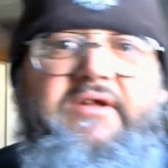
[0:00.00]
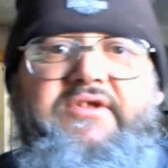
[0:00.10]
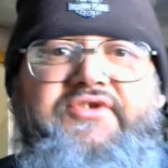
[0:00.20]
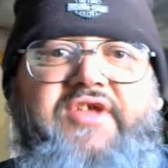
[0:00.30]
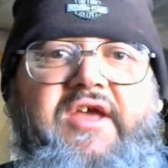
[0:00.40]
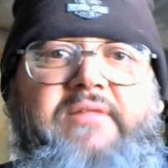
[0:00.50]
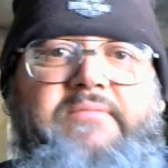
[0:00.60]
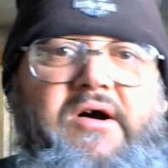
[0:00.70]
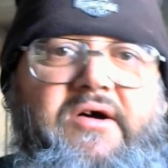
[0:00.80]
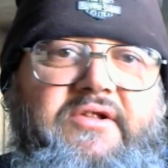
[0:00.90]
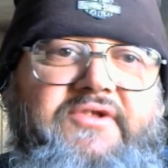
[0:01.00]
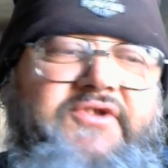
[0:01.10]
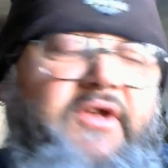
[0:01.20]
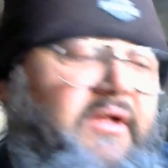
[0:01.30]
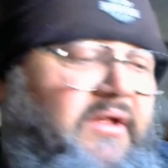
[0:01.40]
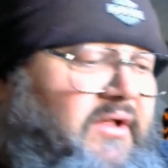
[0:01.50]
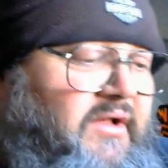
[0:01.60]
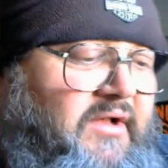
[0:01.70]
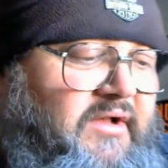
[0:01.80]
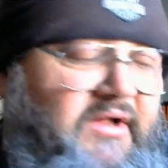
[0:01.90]
Scale Models,
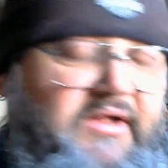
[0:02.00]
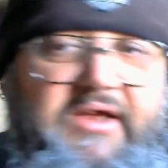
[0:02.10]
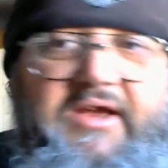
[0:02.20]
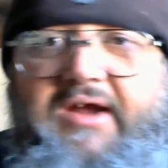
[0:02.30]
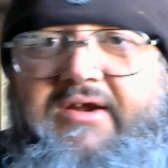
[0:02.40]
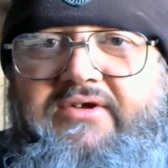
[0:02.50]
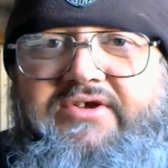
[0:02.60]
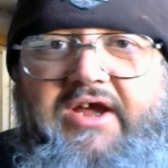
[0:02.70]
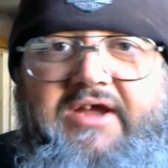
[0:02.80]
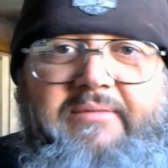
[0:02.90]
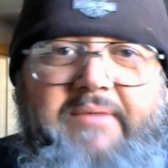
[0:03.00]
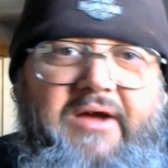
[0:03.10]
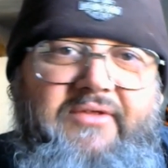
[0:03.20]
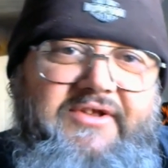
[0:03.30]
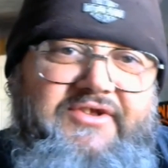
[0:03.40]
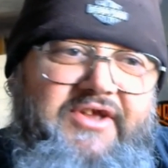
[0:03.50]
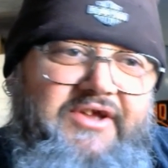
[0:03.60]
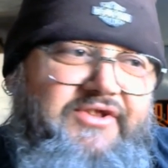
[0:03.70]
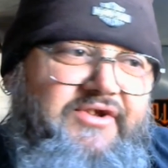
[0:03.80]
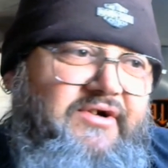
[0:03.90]
you gotta go check them out. These
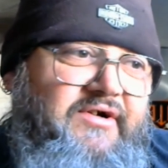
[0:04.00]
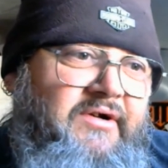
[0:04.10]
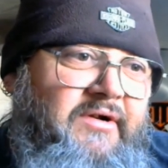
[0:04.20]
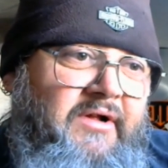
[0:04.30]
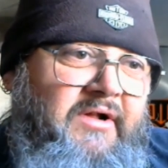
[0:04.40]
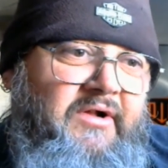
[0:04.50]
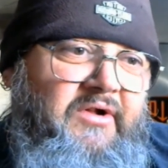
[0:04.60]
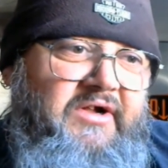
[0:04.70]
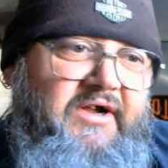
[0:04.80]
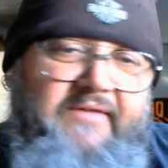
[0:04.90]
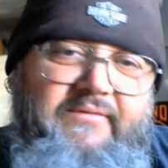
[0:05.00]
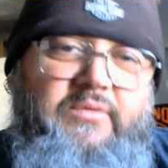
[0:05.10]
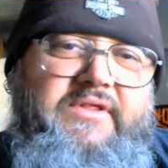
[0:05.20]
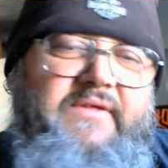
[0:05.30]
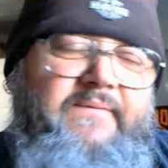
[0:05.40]
kids are, even with the